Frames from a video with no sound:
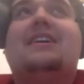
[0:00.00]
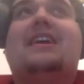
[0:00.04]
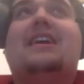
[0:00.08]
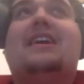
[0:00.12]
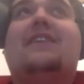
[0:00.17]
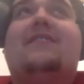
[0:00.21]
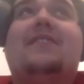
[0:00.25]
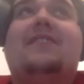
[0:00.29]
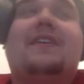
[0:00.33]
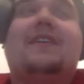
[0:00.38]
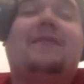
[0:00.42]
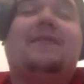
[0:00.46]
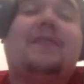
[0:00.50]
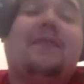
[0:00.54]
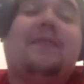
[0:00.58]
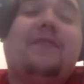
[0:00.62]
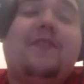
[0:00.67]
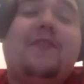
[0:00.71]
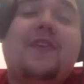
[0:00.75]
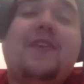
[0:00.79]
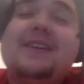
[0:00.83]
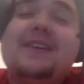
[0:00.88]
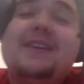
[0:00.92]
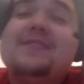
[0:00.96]
If the
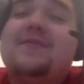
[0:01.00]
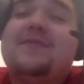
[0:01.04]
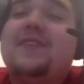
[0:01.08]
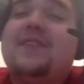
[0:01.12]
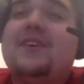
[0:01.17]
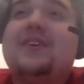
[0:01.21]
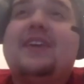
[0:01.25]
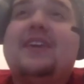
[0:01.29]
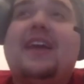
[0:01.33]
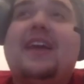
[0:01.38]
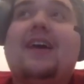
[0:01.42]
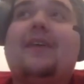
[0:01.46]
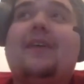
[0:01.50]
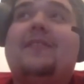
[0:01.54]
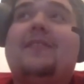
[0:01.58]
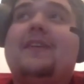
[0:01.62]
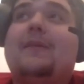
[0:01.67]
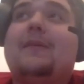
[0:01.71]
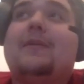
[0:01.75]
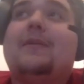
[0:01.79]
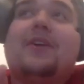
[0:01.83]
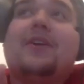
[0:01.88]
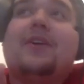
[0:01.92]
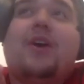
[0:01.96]
foot is feeling
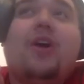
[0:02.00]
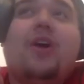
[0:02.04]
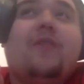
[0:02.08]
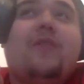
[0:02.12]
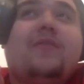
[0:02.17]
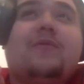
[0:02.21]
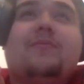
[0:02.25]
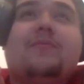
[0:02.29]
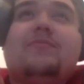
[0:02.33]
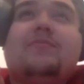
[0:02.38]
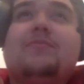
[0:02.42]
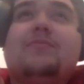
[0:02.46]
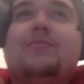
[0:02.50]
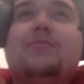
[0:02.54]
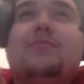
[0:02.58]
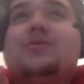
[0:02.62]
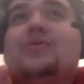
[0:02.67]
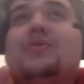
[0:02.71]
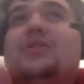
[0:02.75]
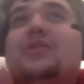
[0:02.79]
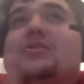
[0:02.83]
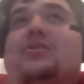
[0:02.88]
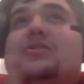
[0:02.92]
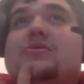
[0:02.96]
healthy, I mean, the COVID
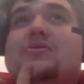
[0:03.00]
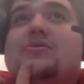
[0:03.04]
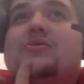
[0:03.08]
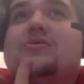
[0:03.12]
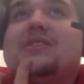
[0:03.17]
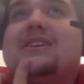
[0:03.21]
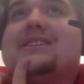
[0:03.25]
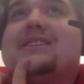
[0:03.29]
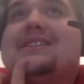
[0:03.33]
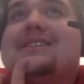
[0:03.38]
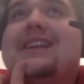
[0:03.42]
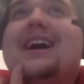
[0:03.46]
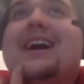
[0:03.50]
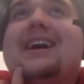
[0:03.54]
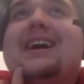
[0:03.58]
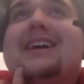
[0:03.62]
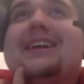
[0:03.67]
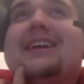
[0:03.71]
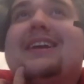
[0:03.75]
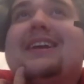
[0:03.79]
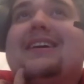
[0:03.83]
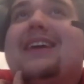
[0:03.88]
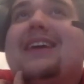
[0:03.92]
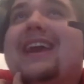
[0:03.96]
restrictions is not
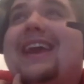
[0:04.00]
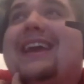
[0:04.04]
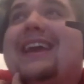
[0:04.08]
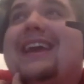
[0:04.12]
gonna